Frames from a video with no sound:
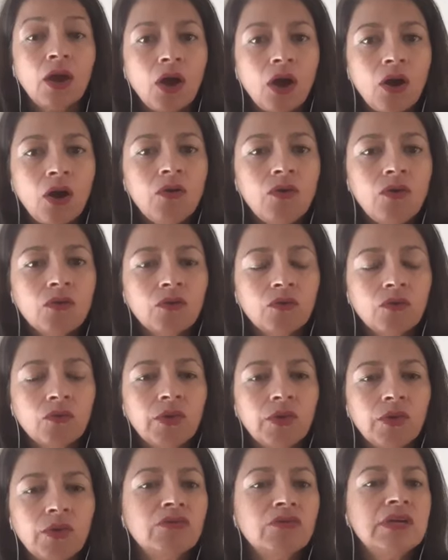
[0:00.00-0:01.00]
oh,
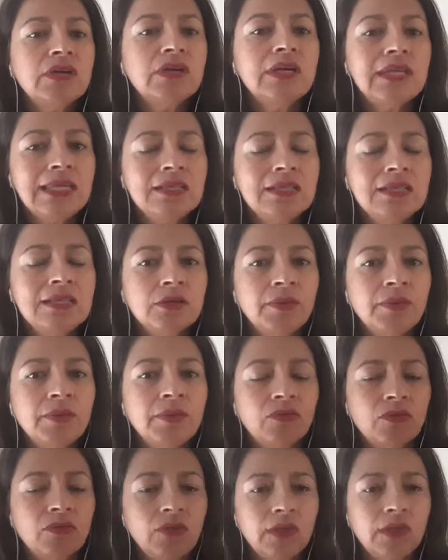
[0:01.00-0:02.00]
we don't need to
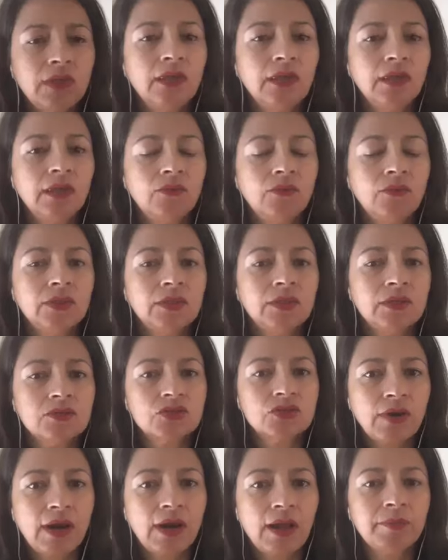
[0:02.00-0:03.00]
be thinking with a
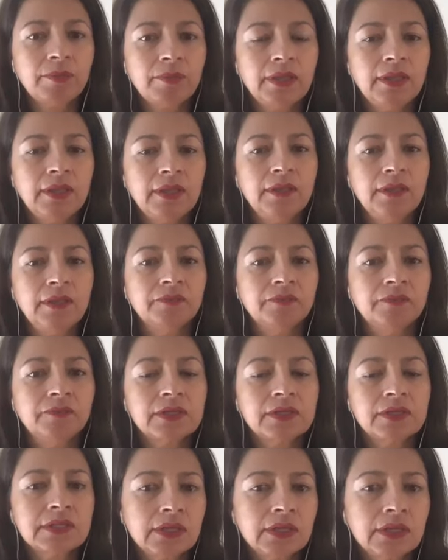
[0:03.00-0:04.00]
scrappy
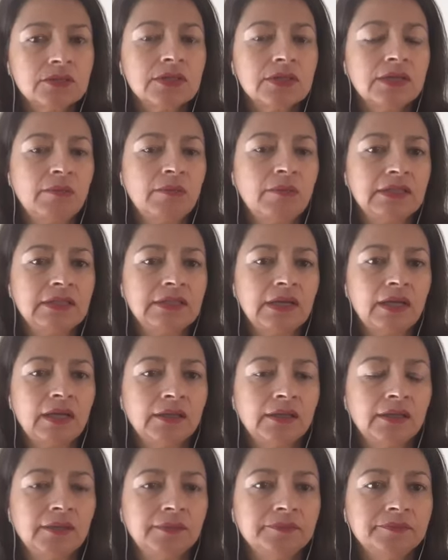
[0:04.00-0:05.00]
scarcity
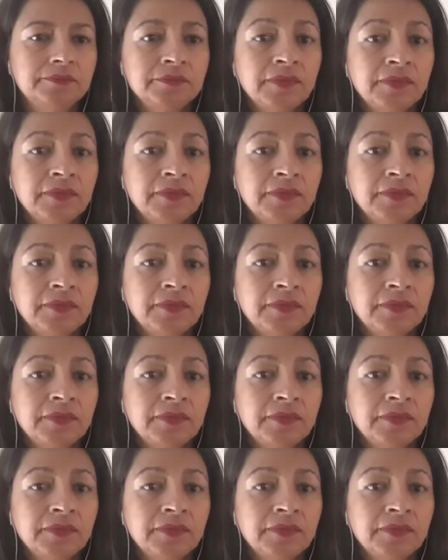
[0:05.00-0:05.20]
mentality.